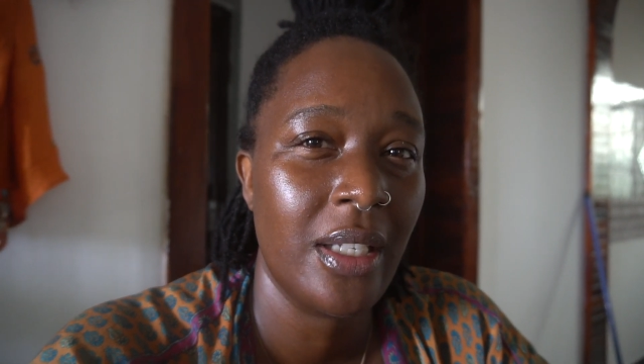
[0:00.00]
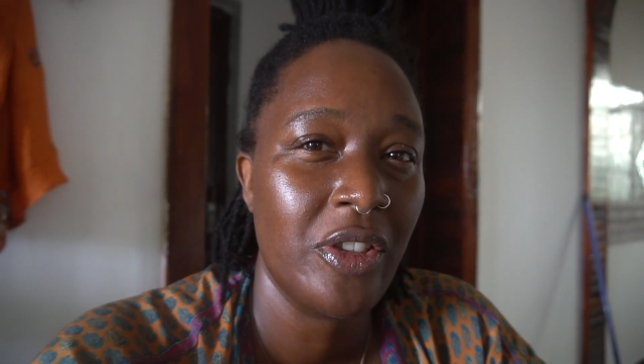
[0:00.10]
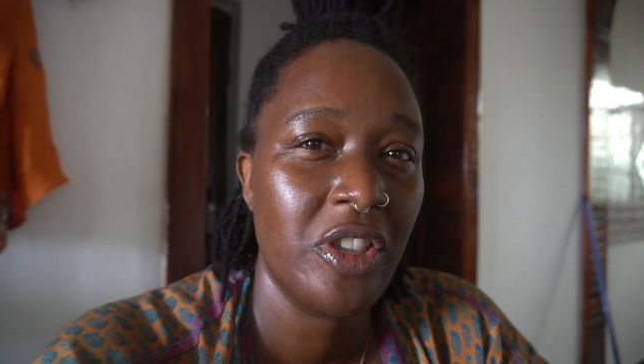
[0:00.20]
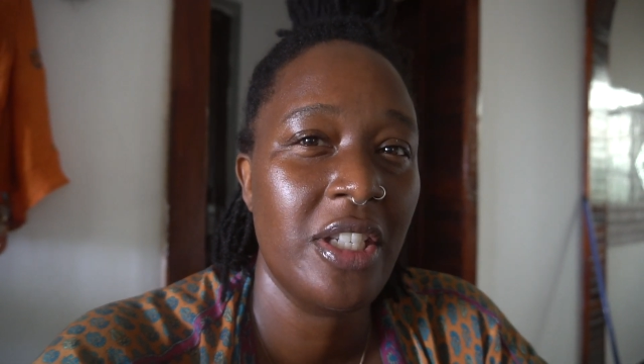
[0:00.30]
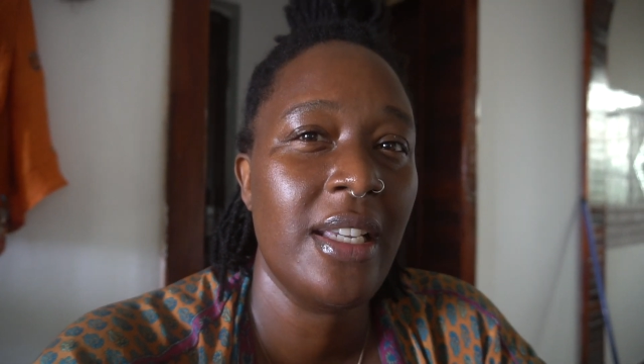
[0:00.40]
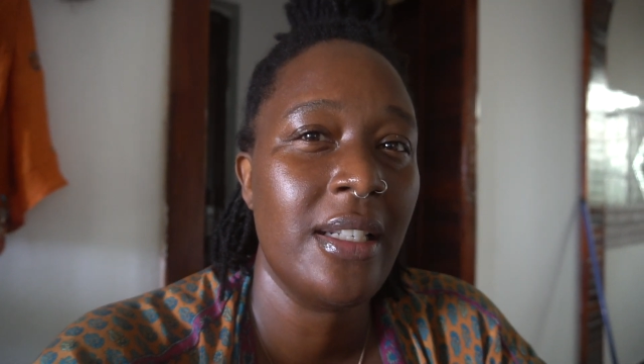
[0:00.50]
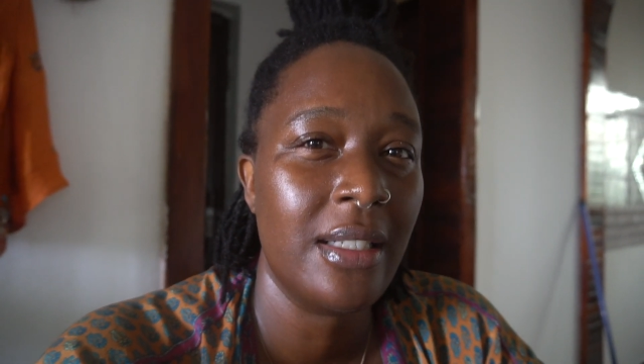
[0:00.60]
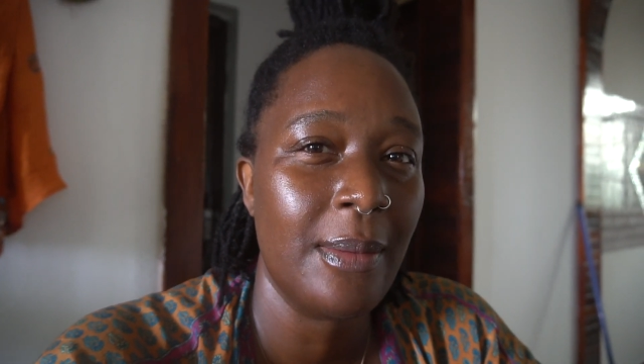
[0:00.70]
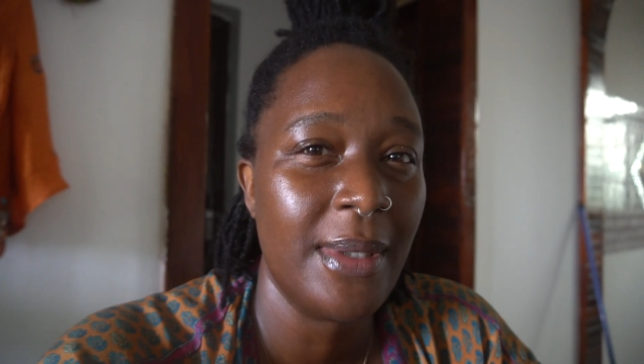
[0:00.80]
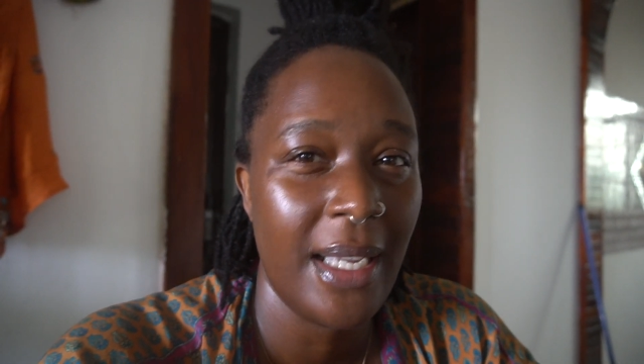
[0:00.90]
and she
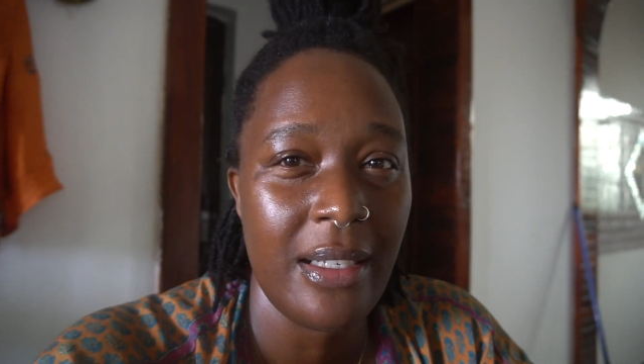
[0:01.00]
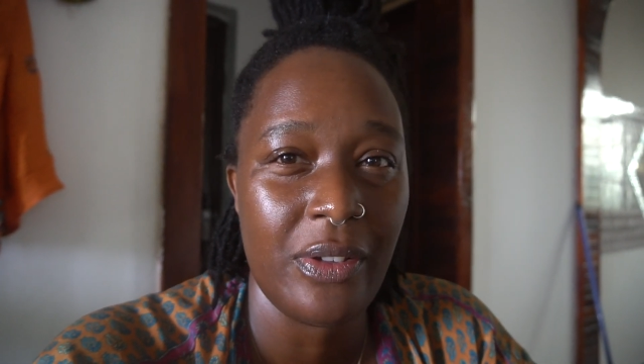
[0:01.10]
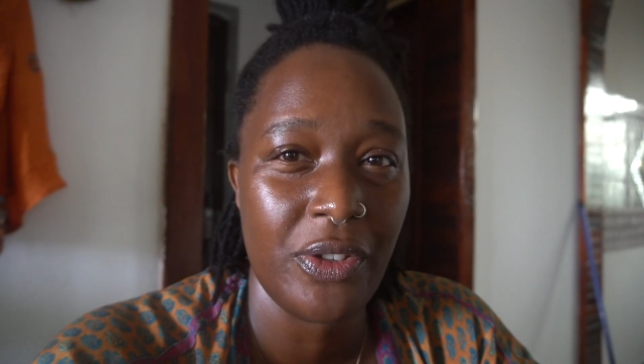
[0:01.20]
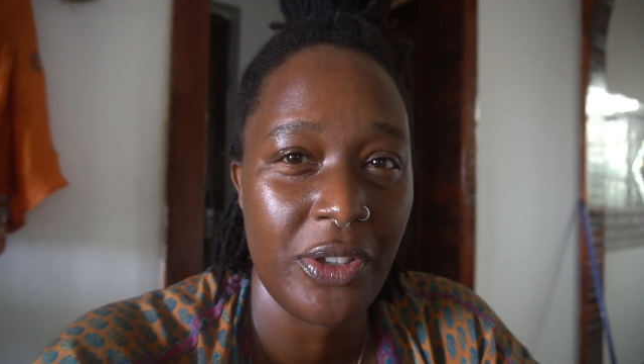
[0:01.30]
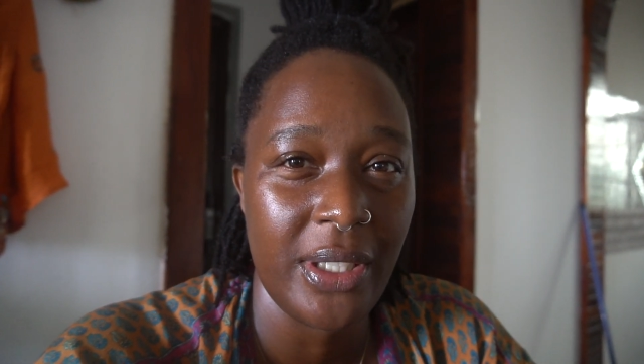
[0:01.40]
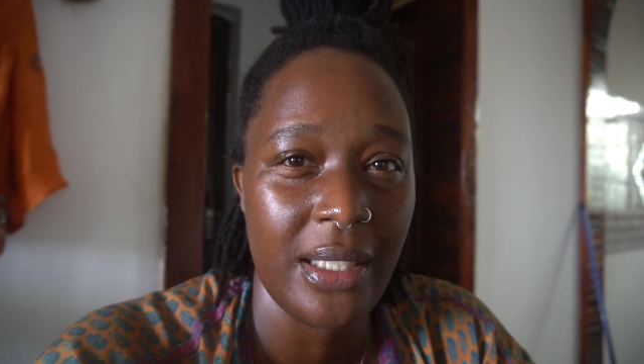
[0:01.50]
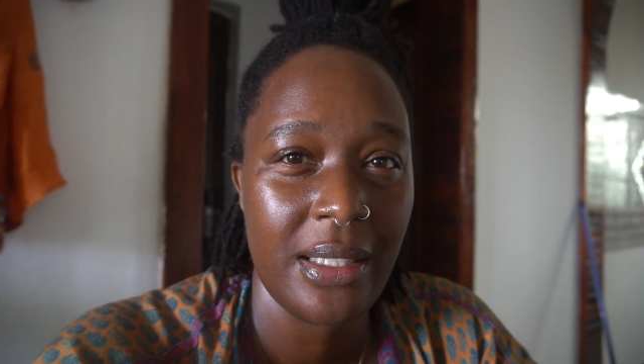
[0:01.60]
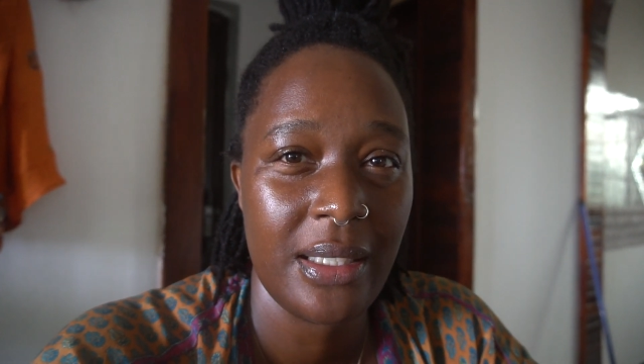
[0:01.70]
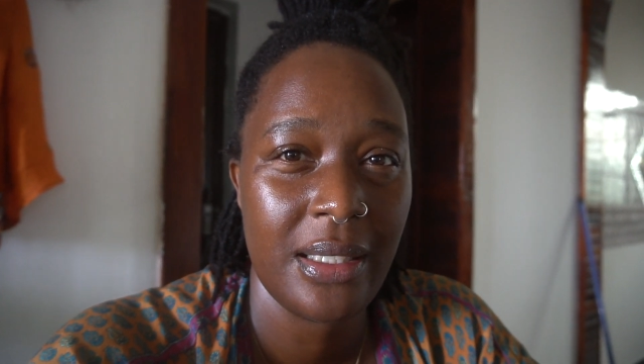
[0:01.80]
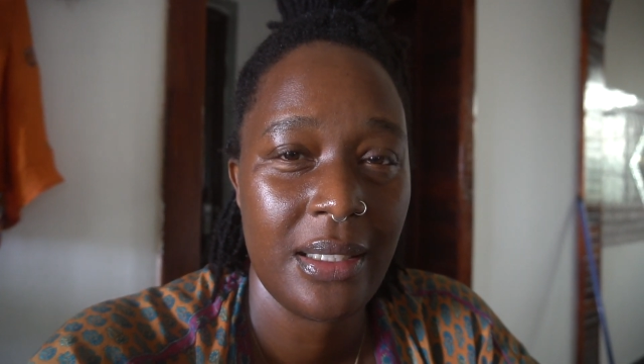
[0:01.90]
ended up dead in the
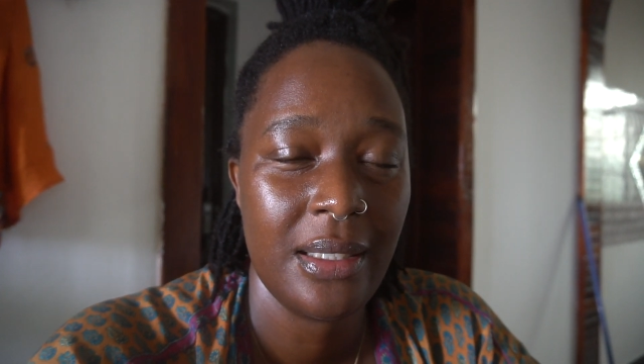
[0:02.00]
streets.